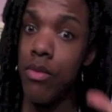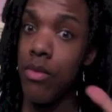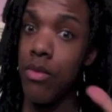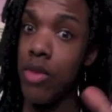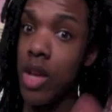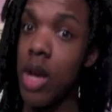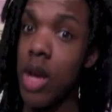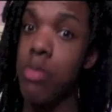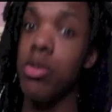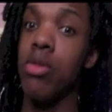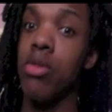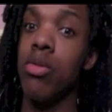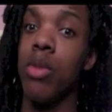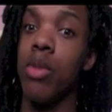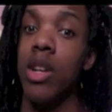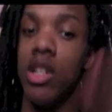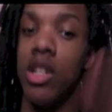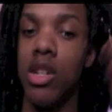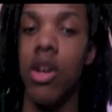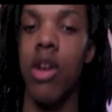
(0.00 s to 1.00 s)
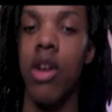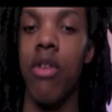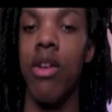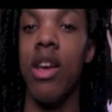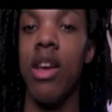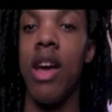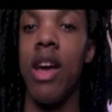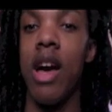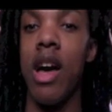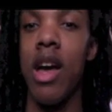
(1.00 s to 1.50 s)
Episode 20, Security
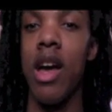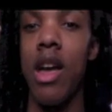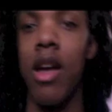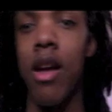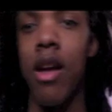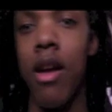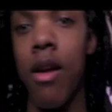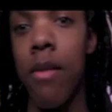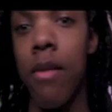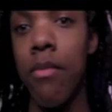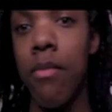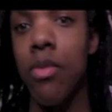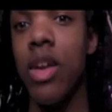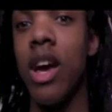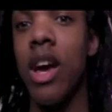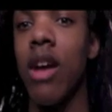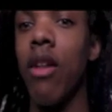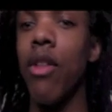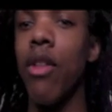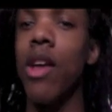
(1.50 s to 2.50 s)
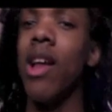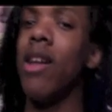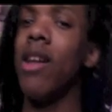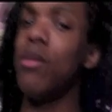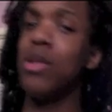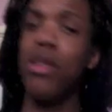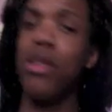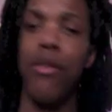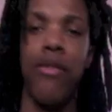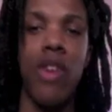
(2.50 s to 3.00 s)
Guy. Had all the elements.
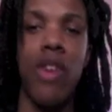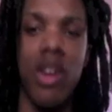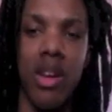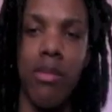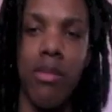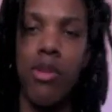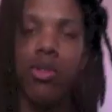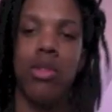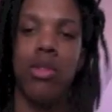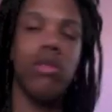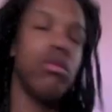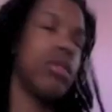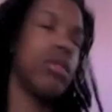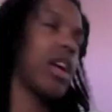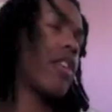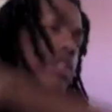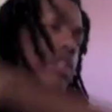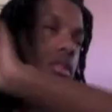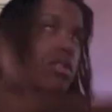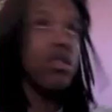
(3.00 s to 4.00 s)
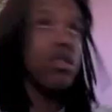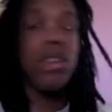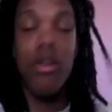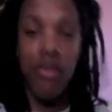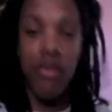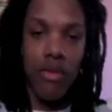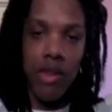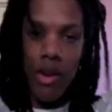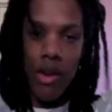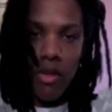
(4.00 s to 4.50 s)
Funny, emotional characters,
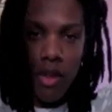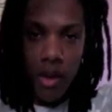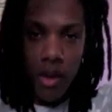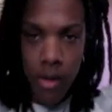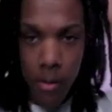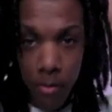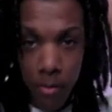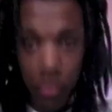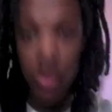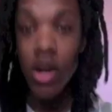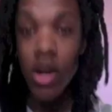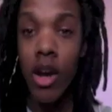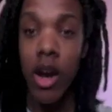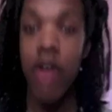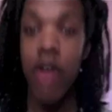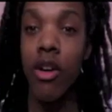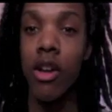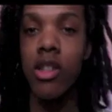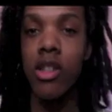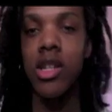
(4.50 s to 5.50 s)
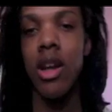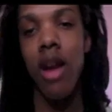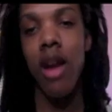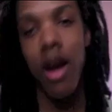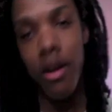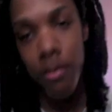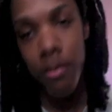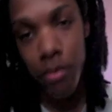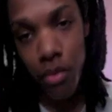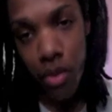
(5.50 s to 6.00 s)
everything. Eric learns a lot.
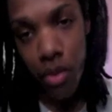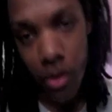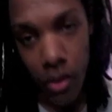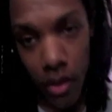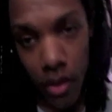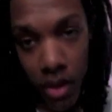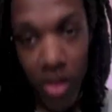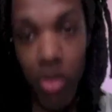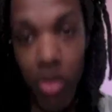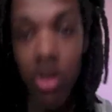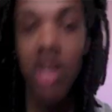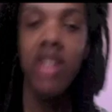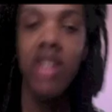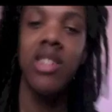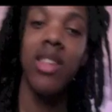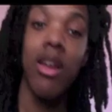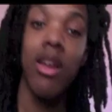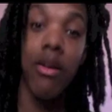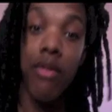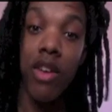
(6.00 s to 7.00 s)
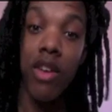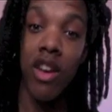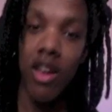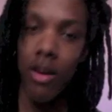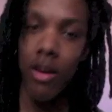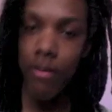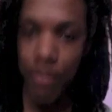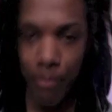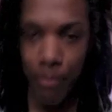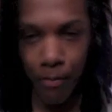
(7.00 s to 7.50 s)
The kids thank Feeney.
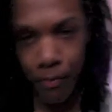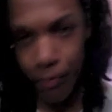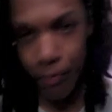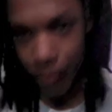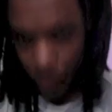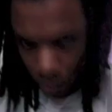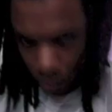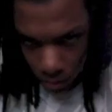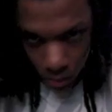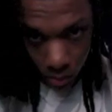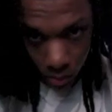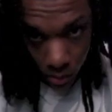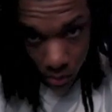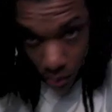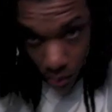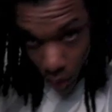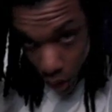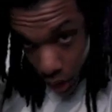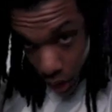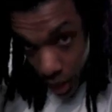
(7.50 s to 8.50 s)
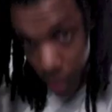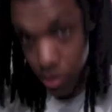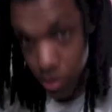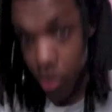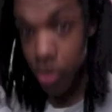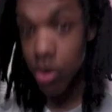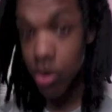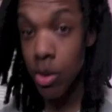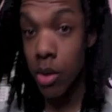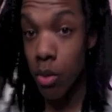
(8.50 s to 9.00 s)
Episode
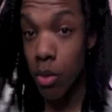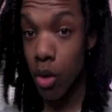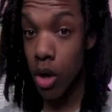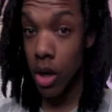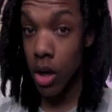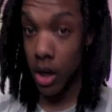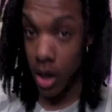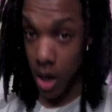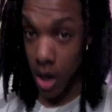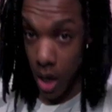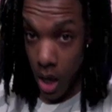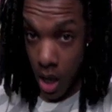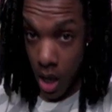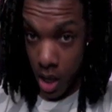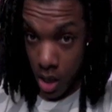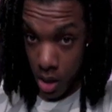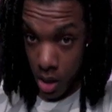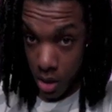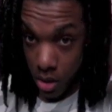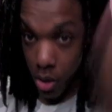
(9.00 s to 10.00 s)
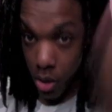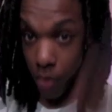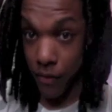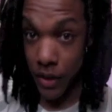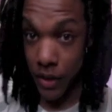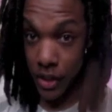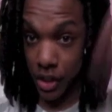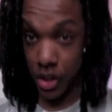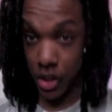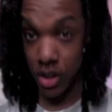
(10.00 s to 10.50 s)
21, Cult
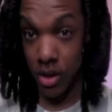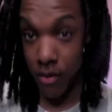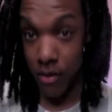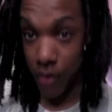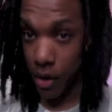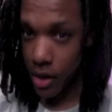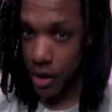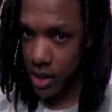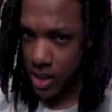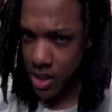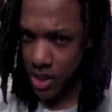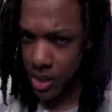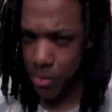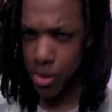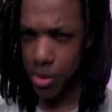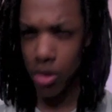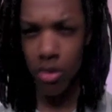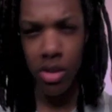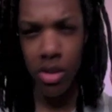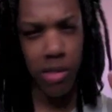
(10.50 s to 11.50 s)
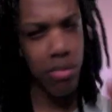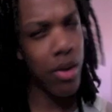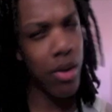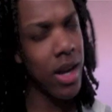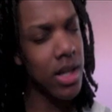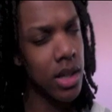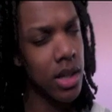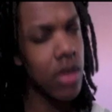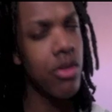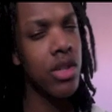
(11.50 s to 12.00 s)
Fiction. Very intense episode.
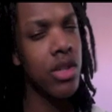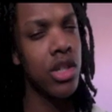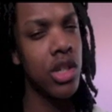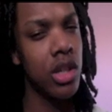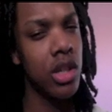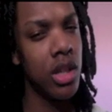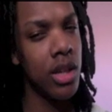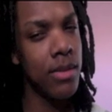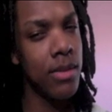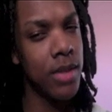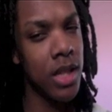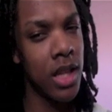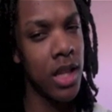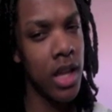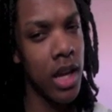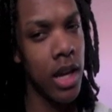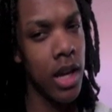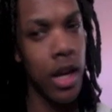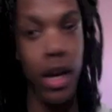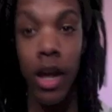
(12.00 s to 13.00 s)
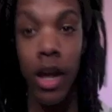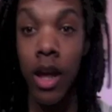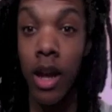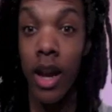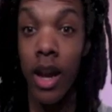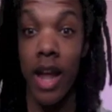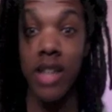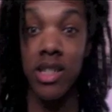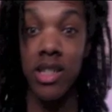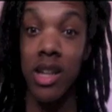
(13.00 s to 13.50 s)
Surprising Christian themes at the end.
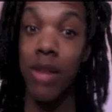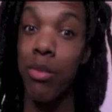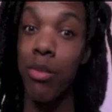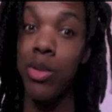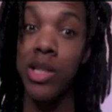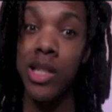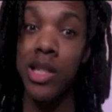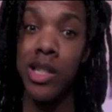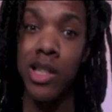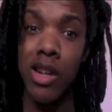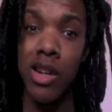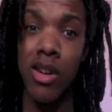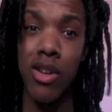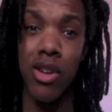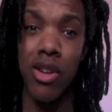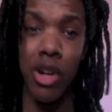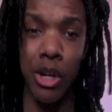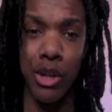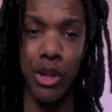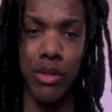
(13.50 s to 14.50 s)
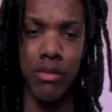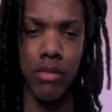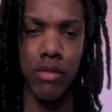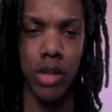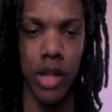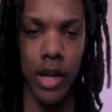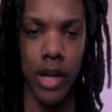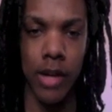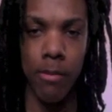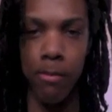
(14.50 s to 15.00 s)
Last time we see Turner.
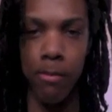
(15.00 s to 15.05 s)
Sad.